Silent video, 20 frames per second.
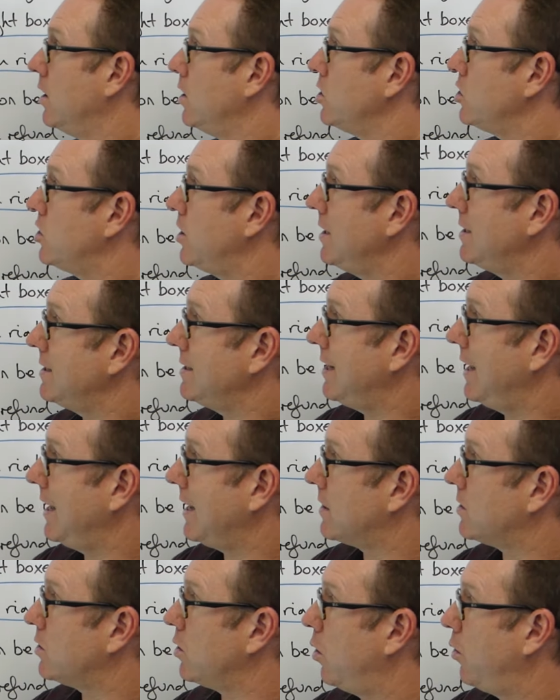she
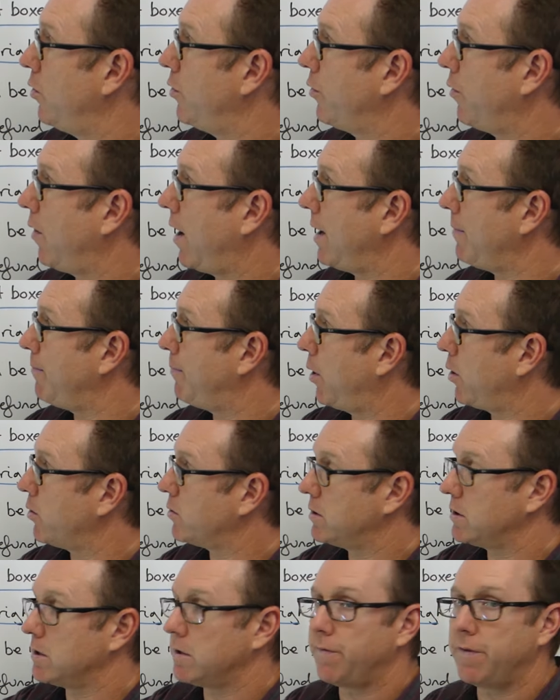ticks all the right
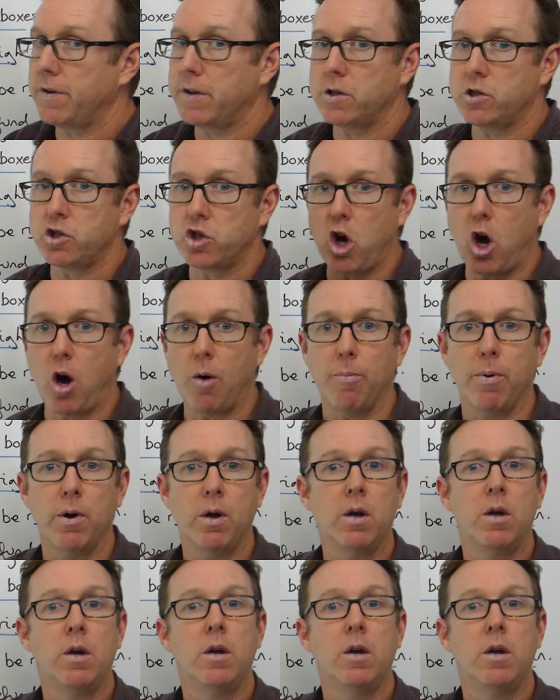boxes for the job.